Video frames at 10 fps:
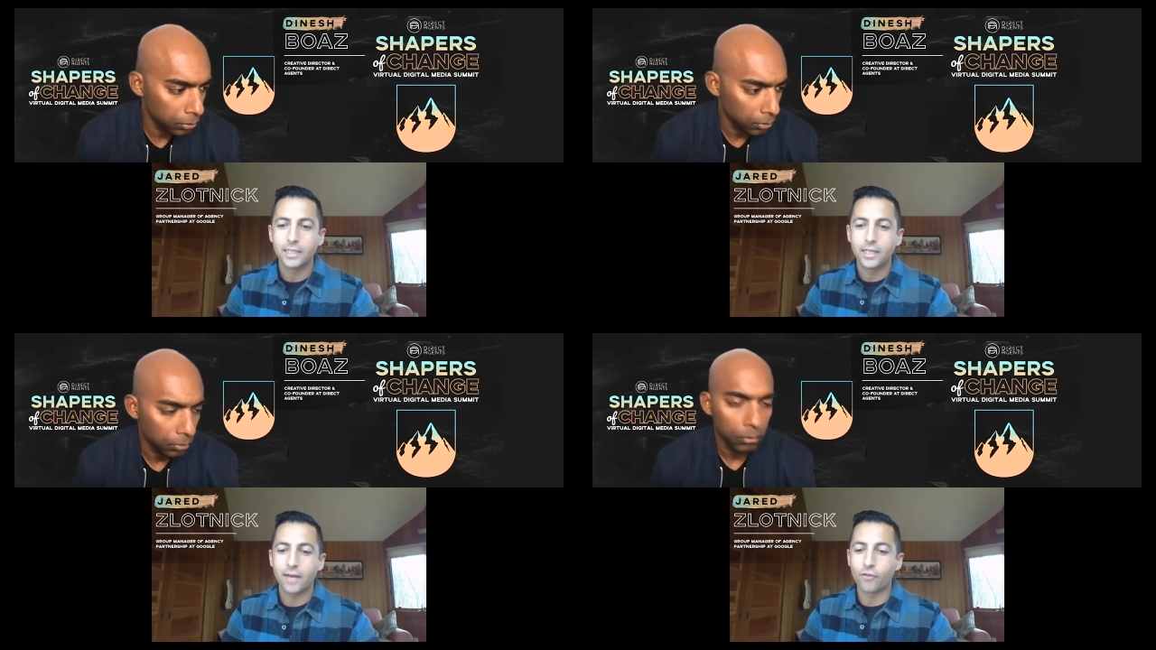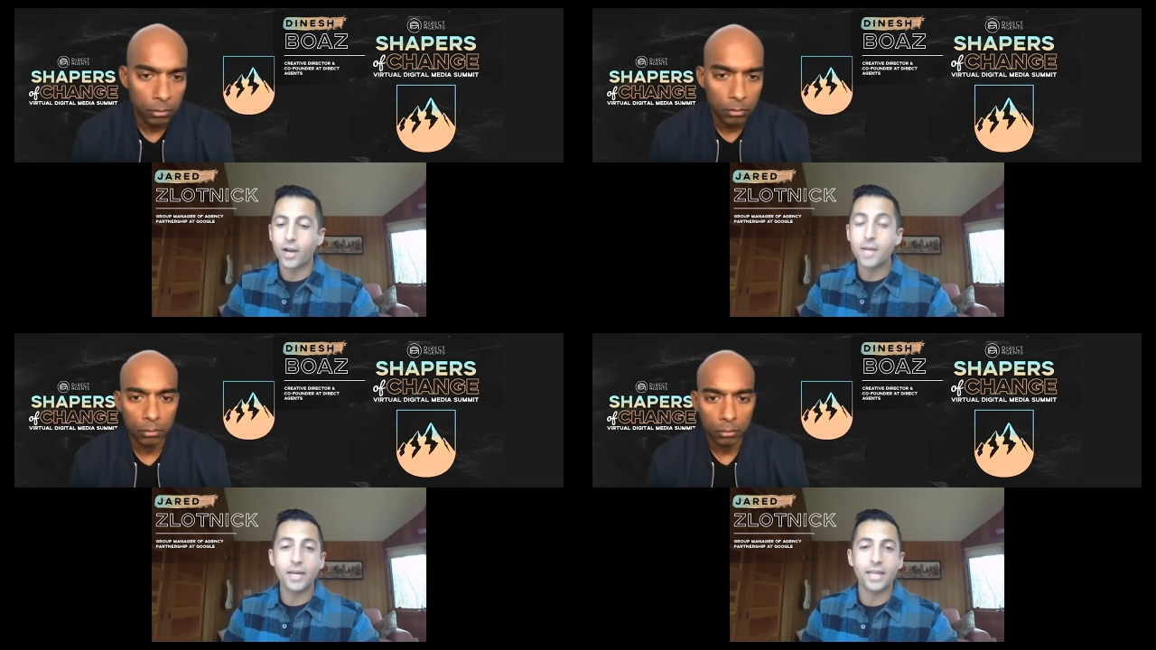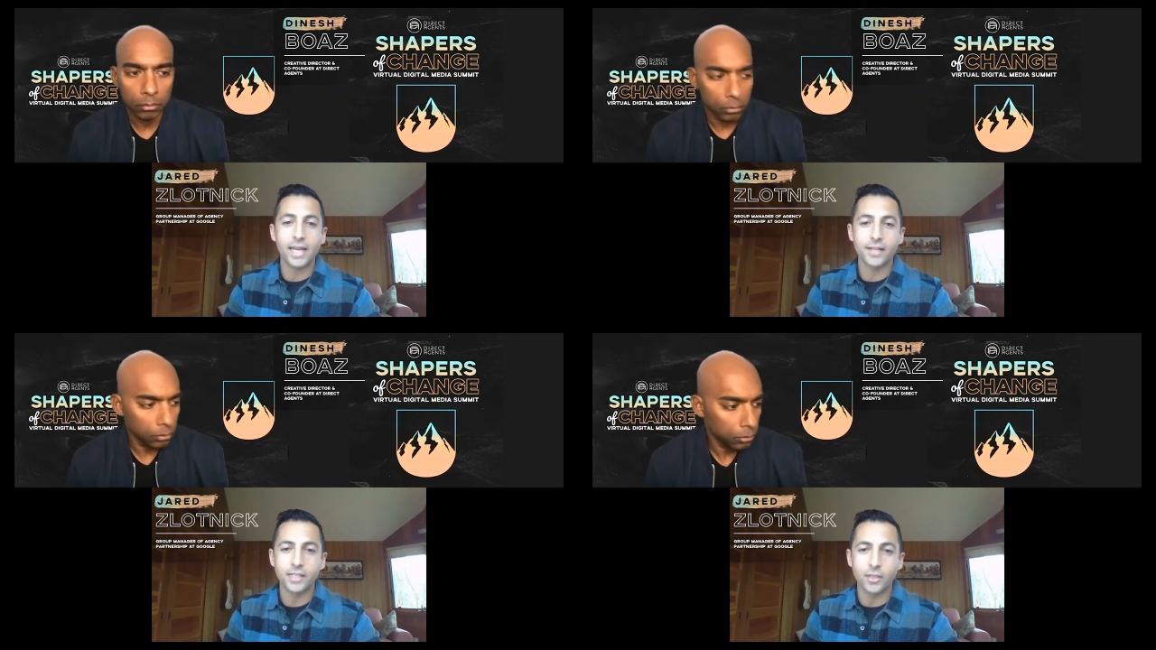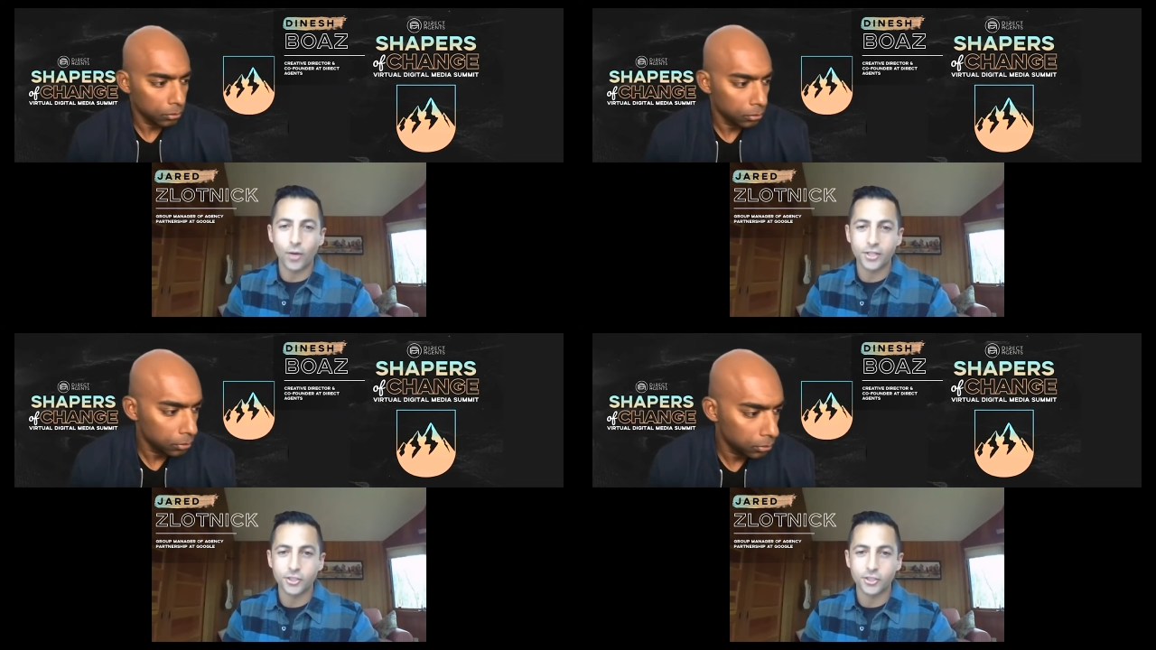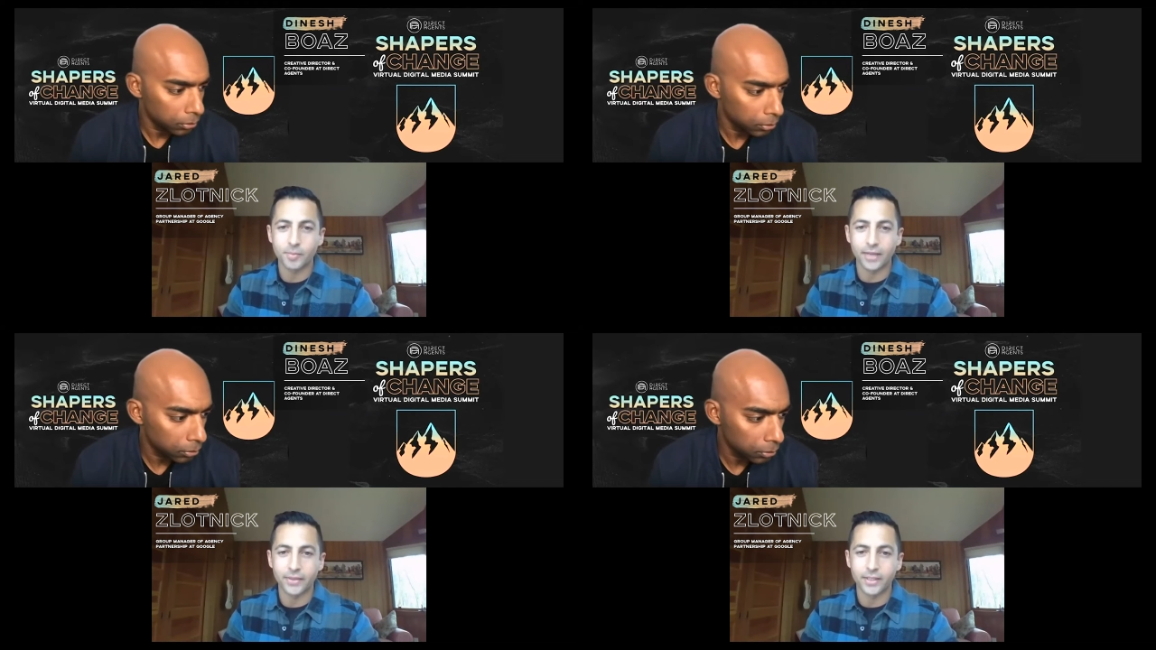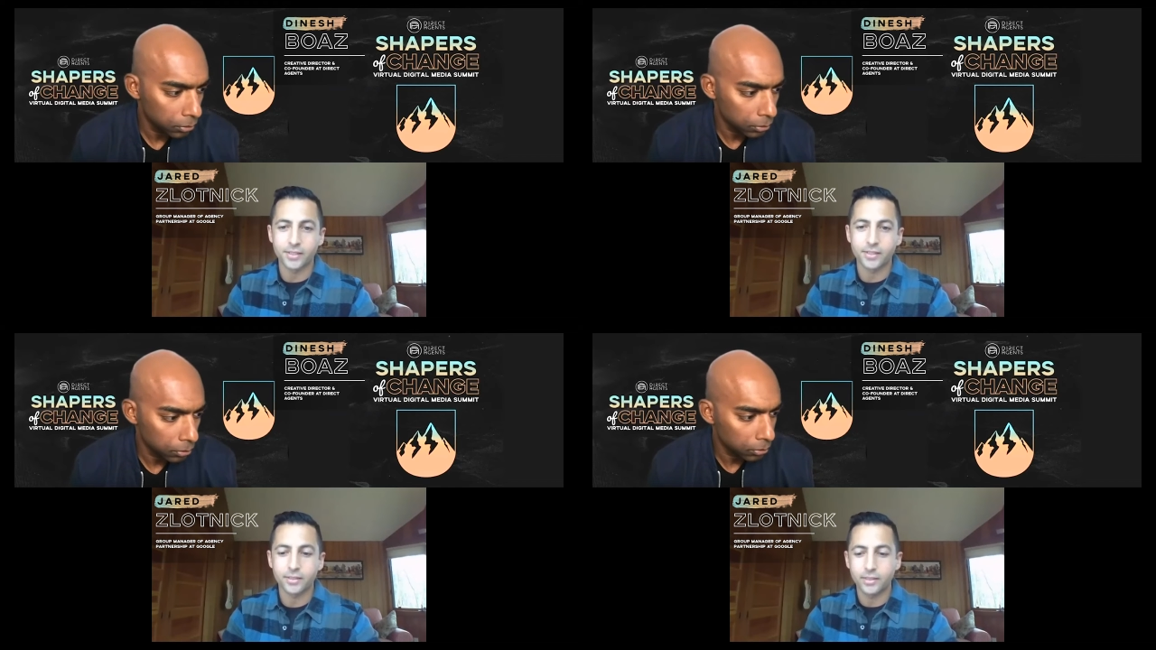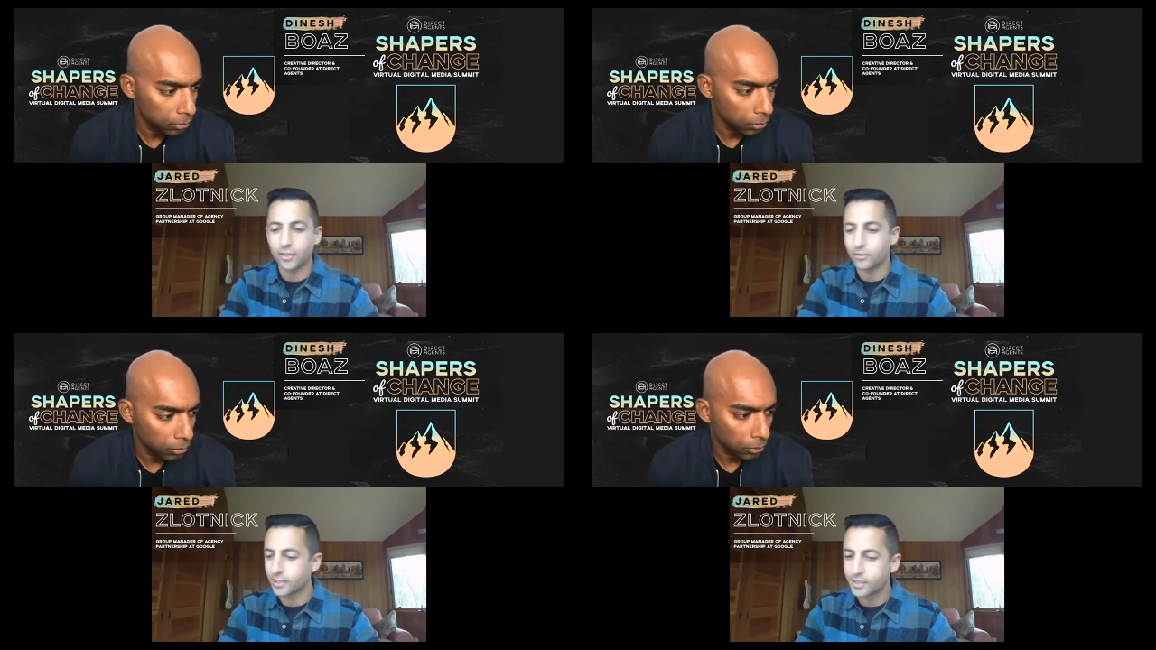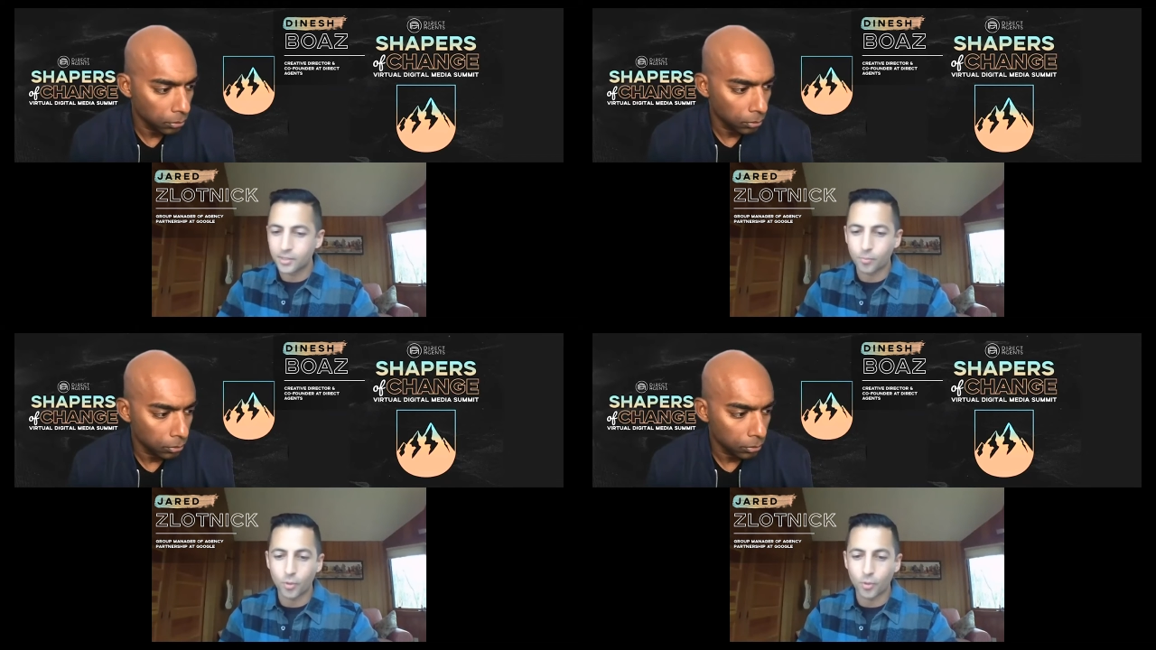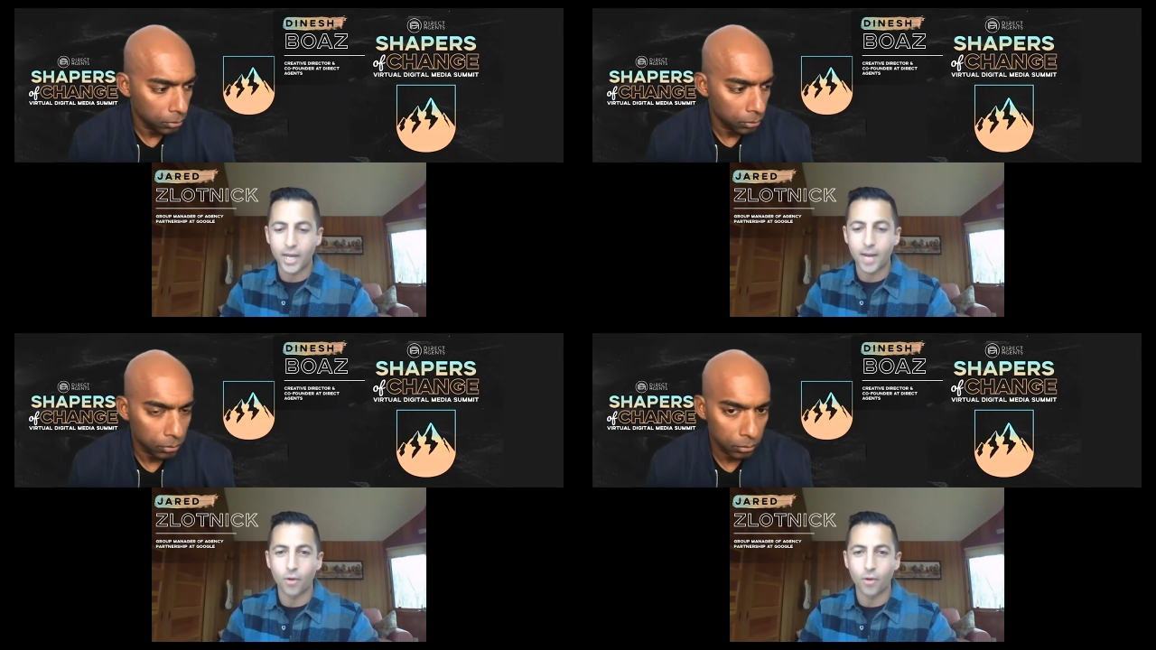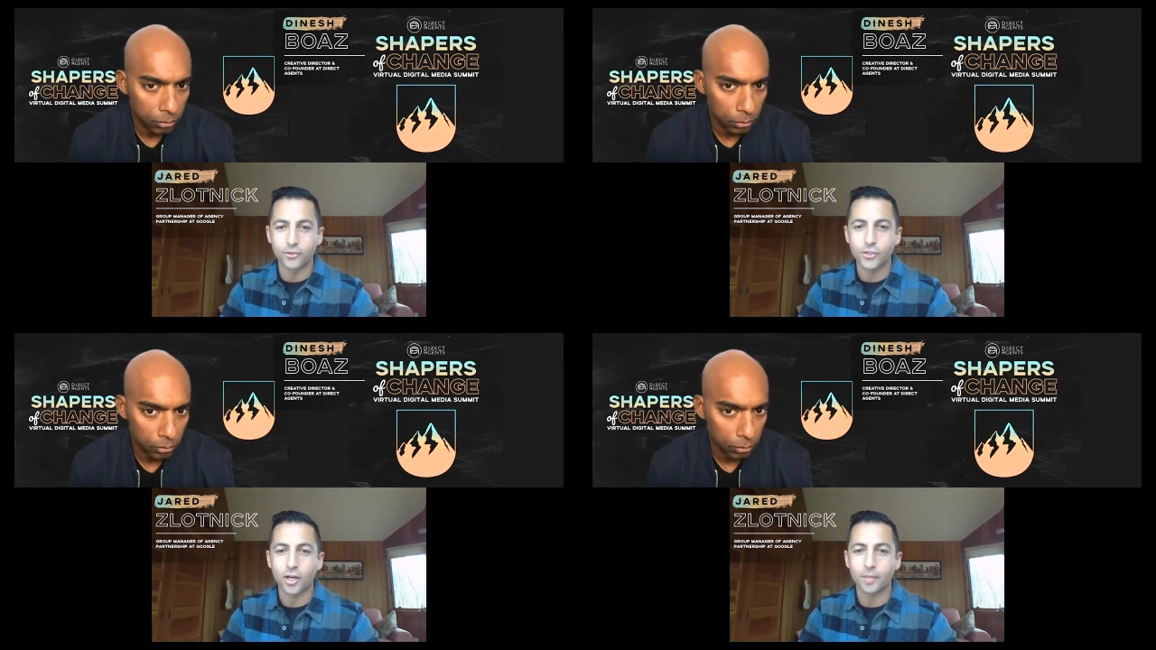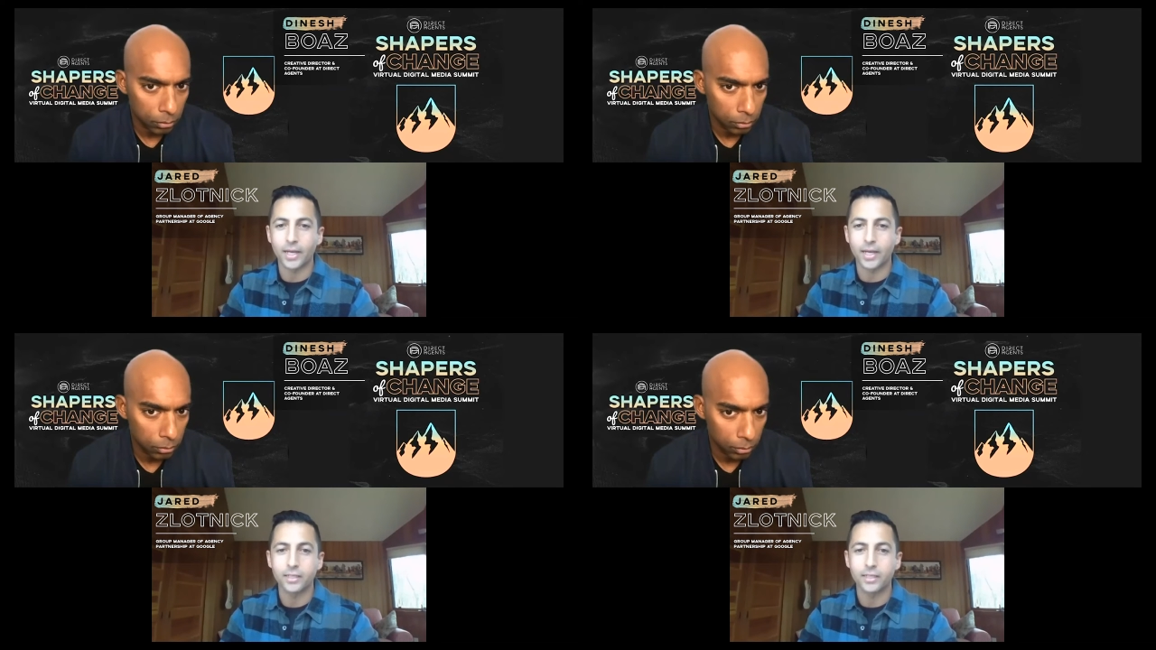Speaker 1: And for anybody that has any questions about this, you know, listen to Brene Brown talk about it.